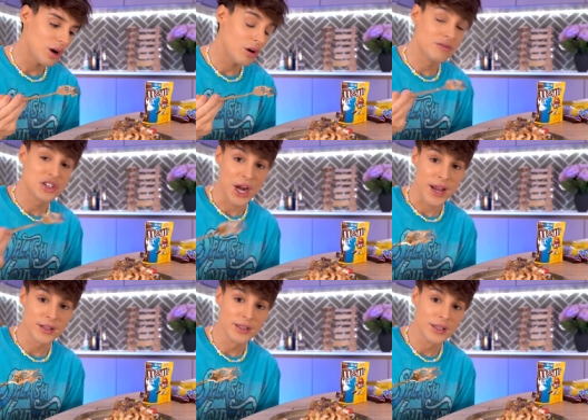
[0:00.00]
of
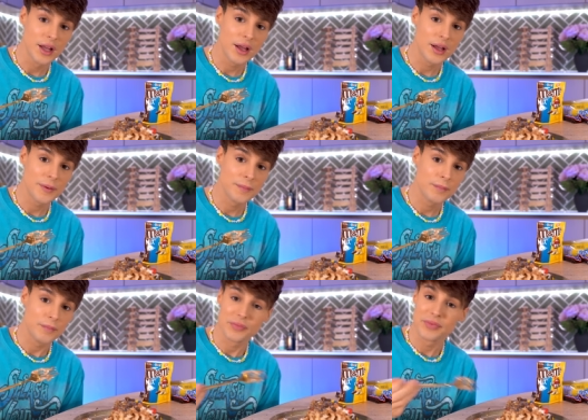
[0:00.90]
jail,
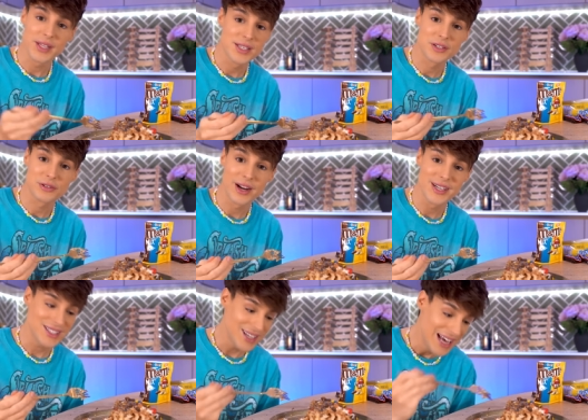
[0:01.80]
this is great.